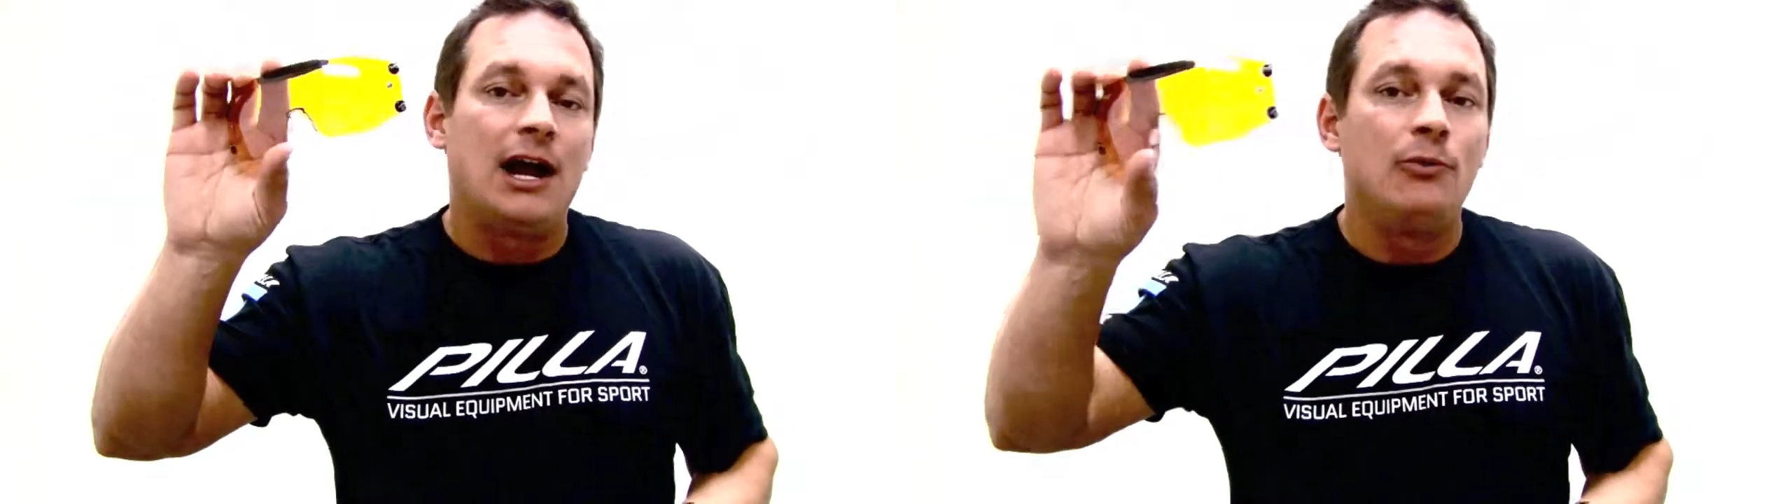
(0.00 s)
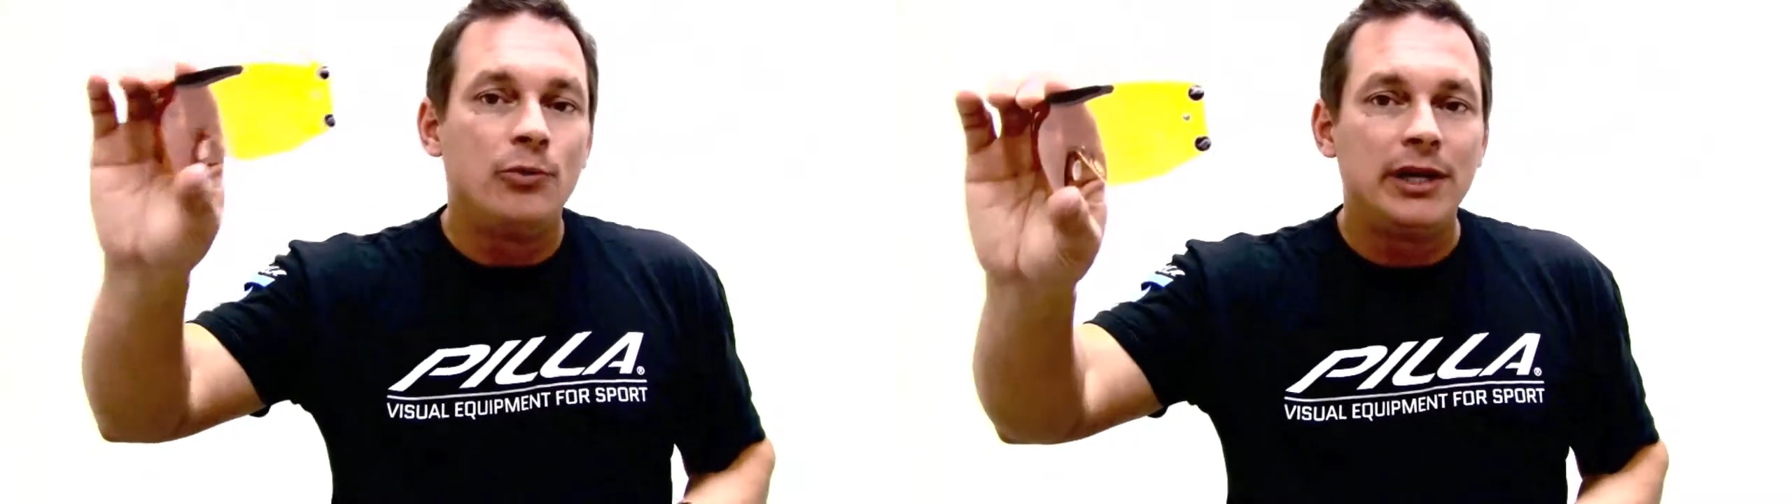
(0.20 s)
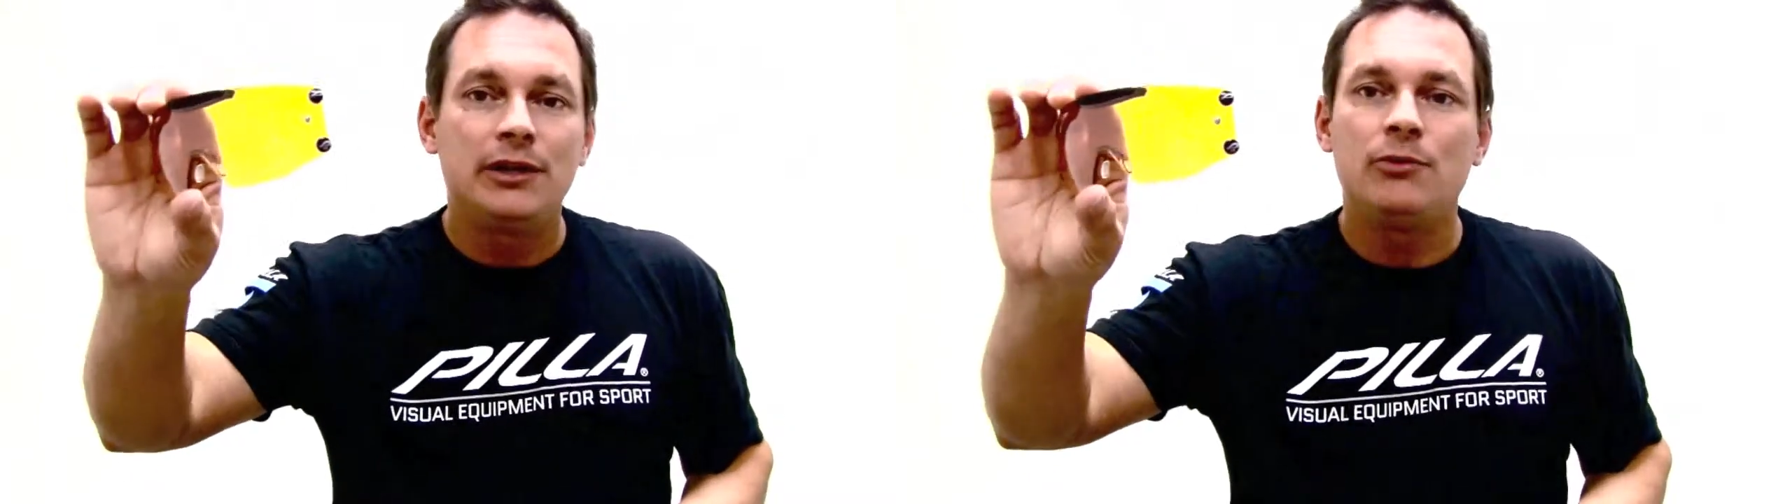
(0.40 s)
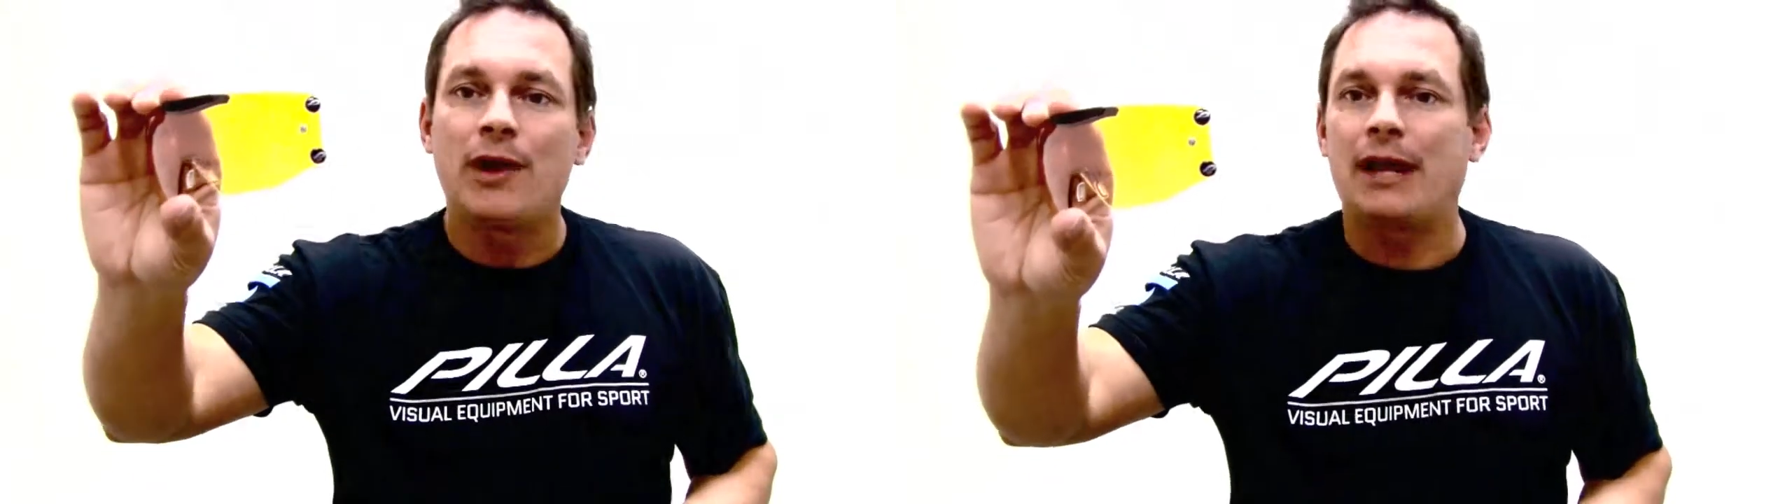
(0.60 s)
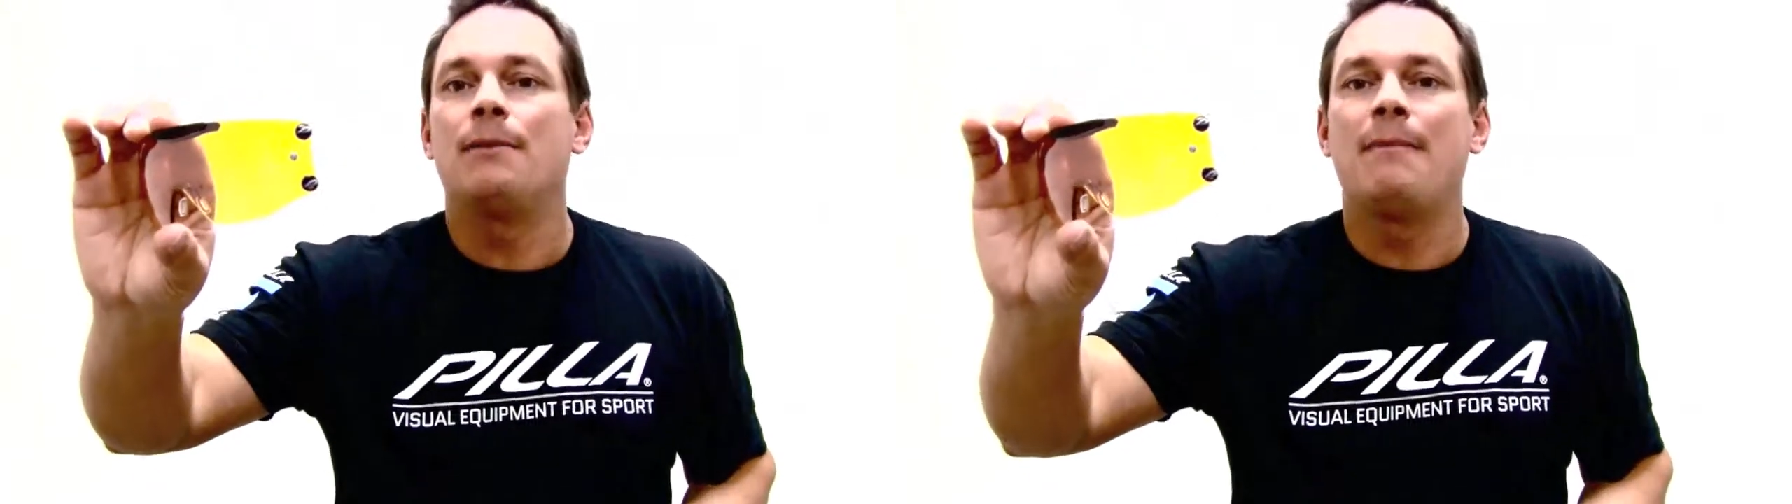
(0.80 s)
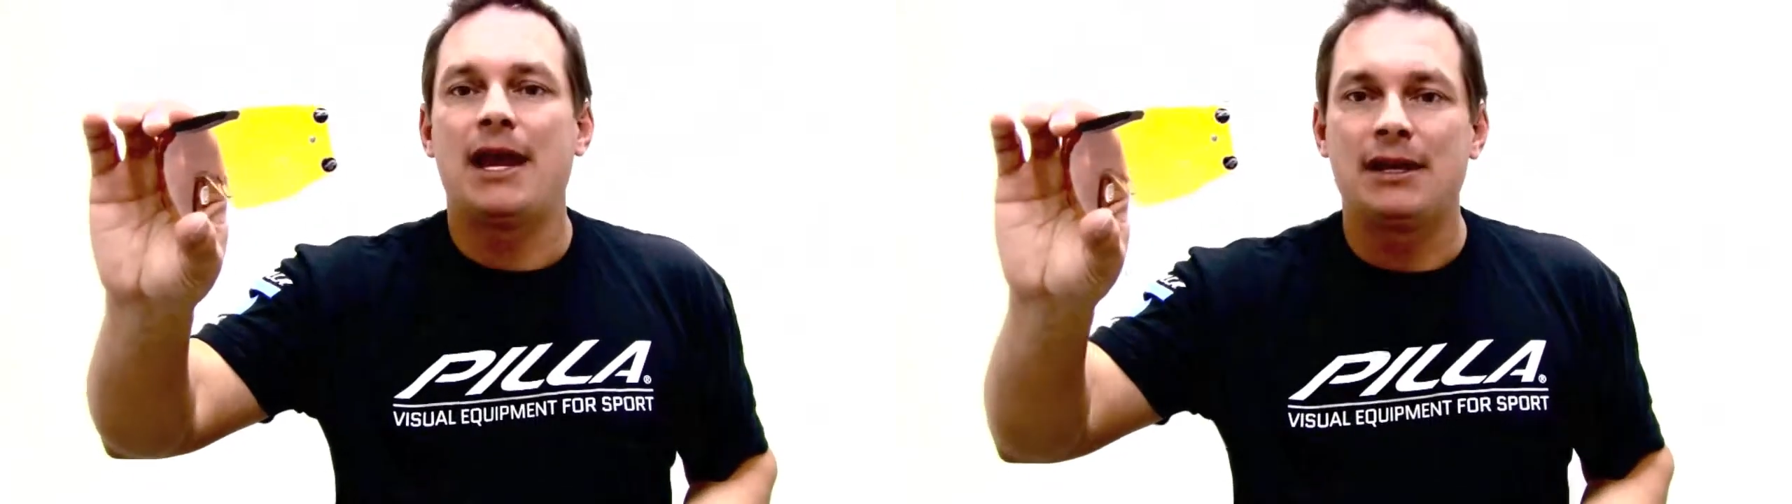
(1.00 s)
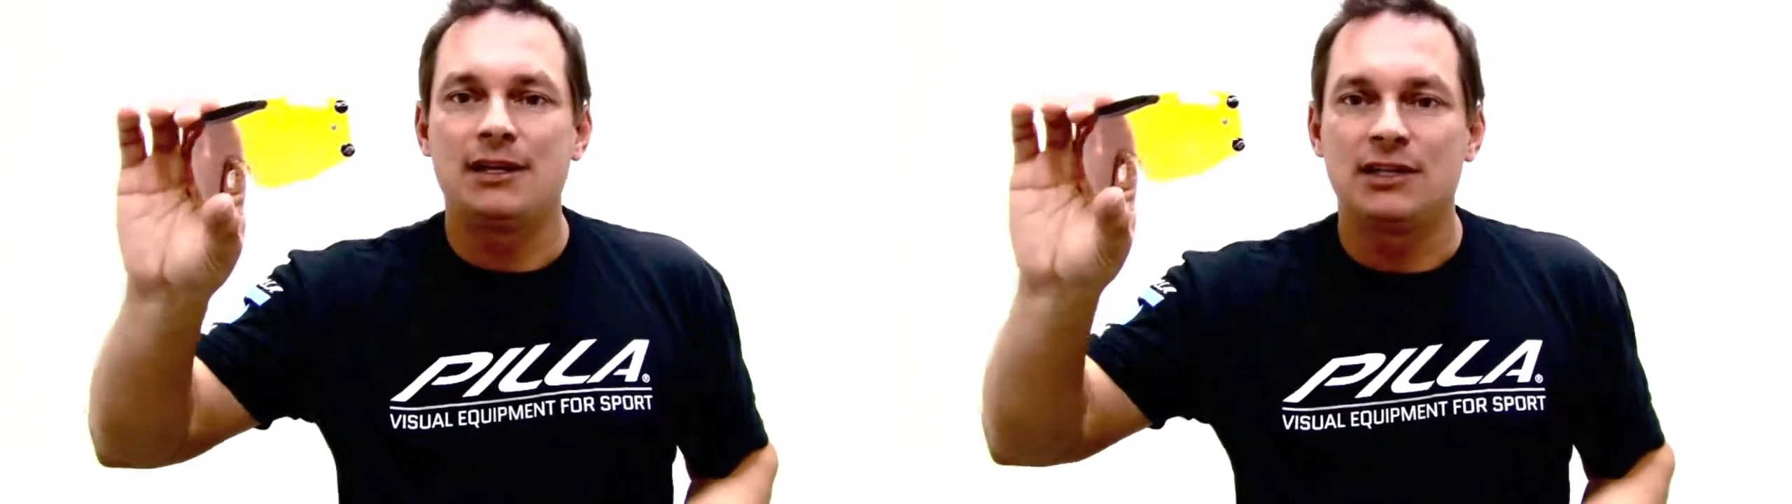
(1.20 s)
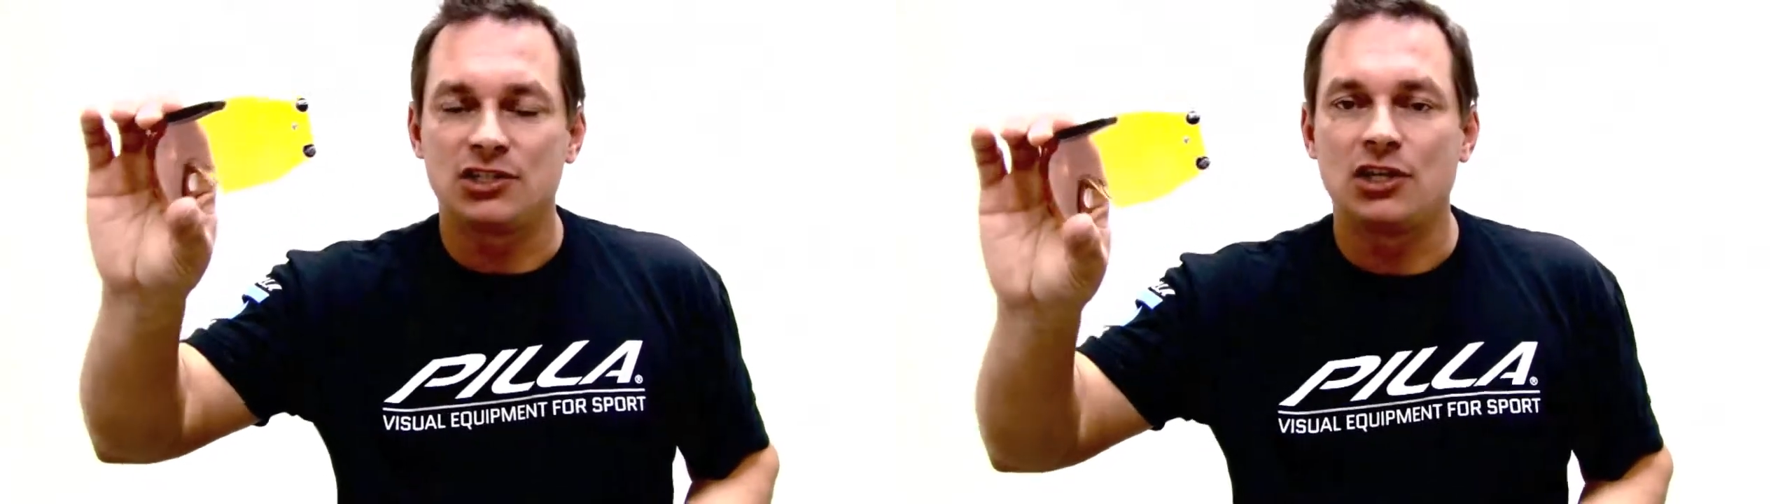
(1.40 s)
I really
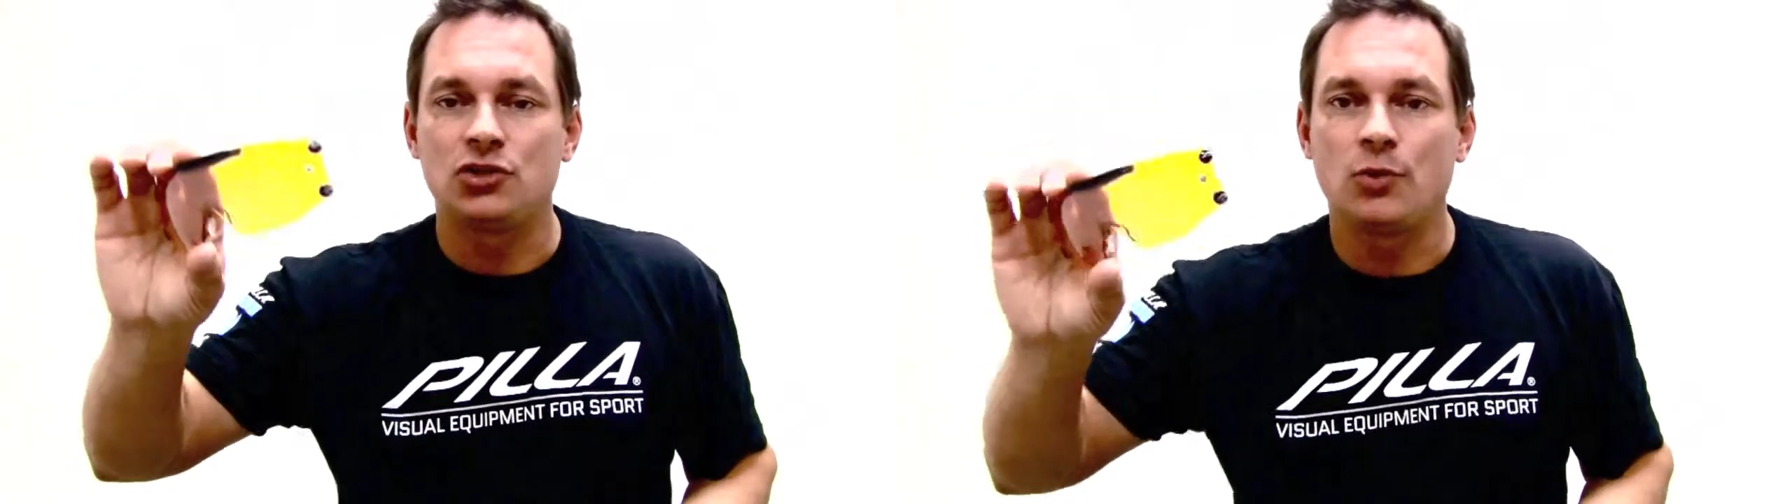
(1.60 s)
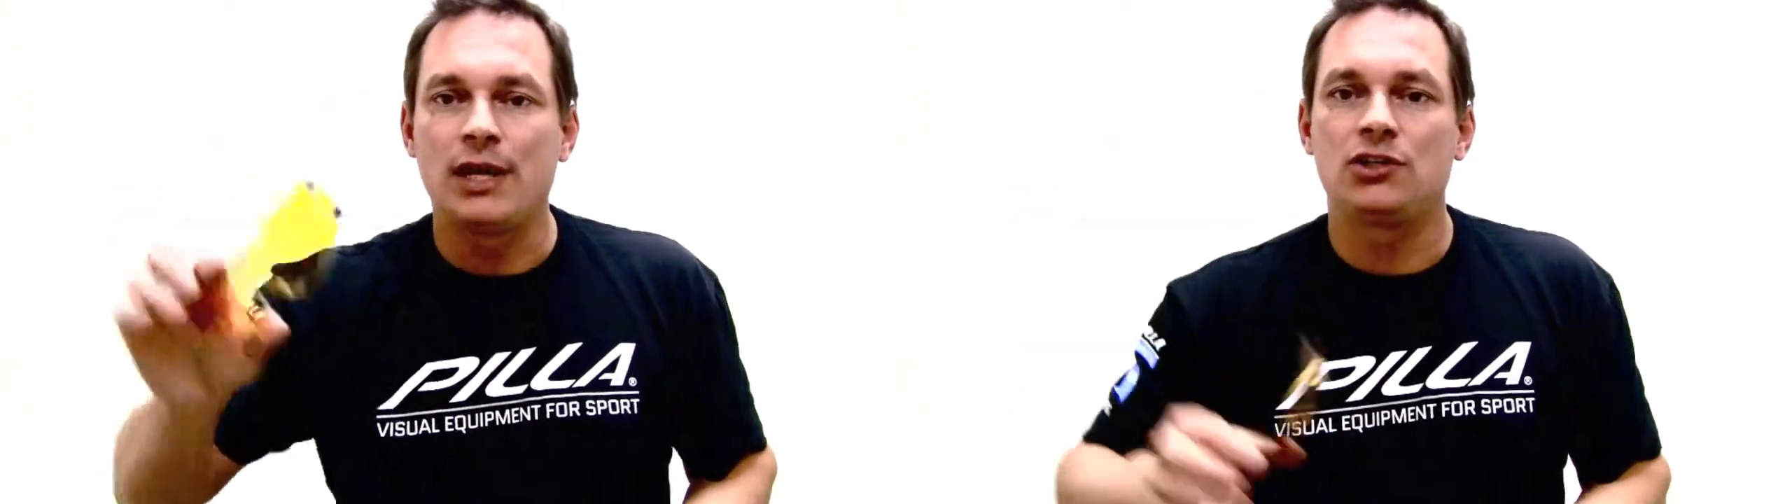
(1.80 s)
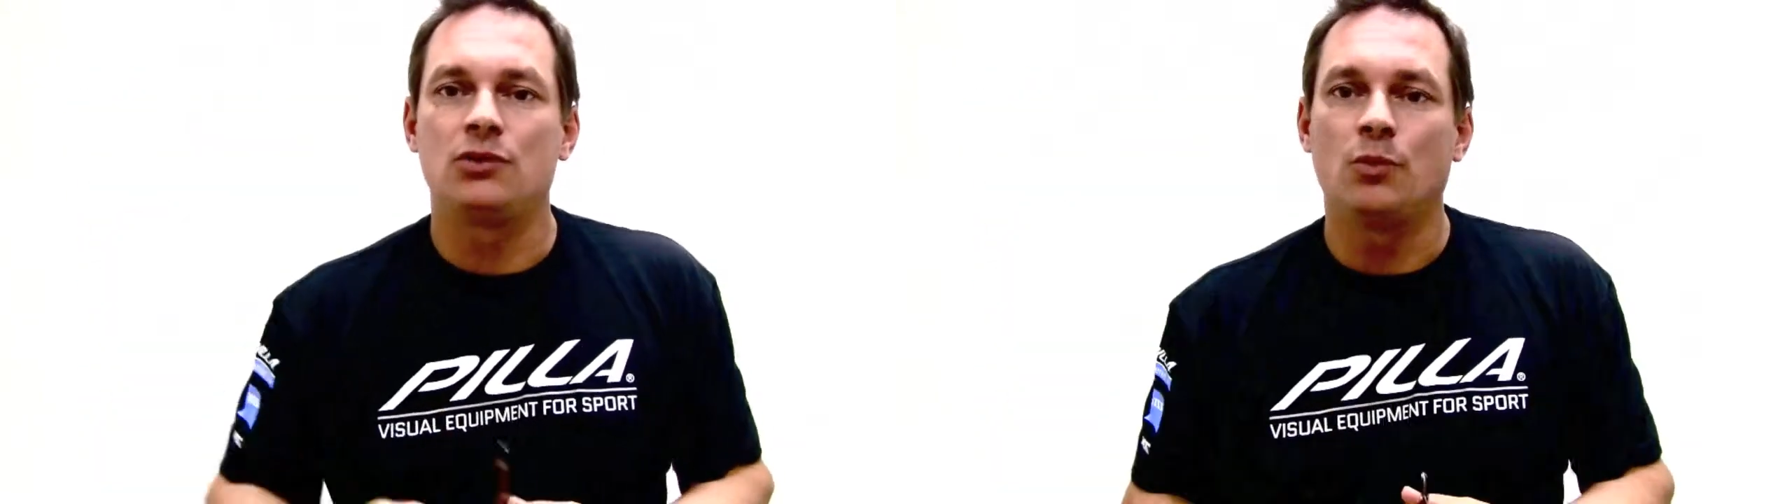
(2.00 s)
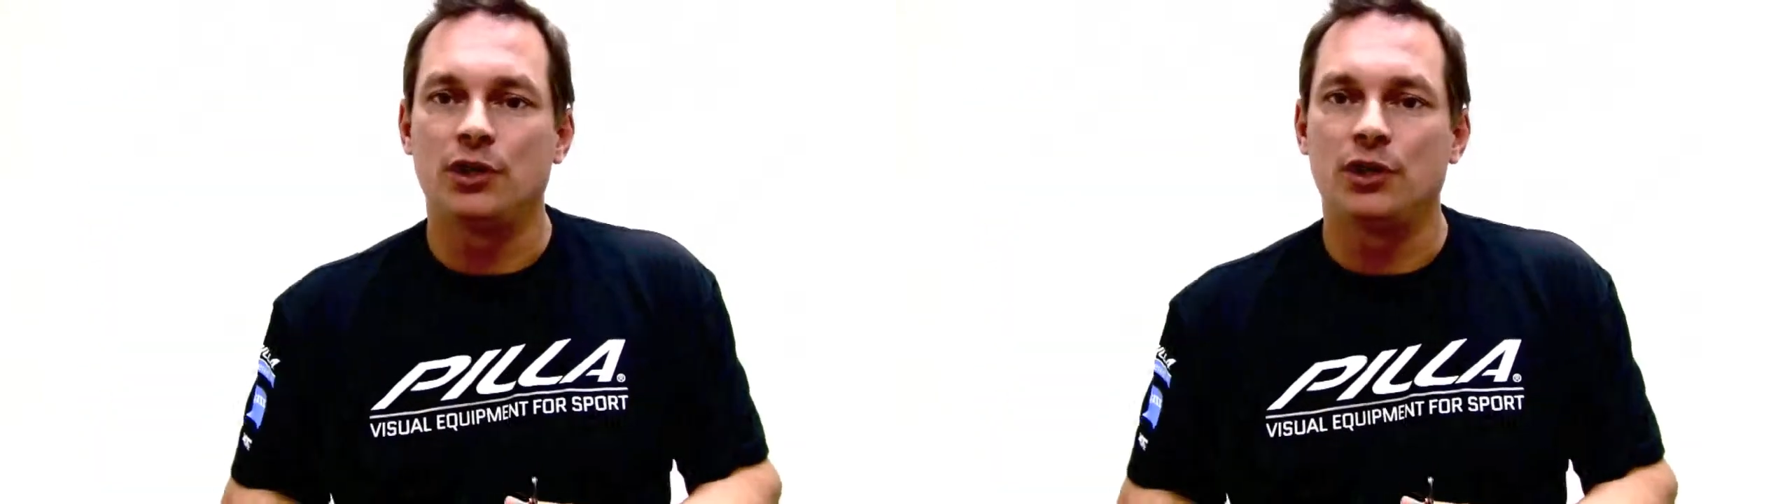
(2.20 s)
recommend in a situation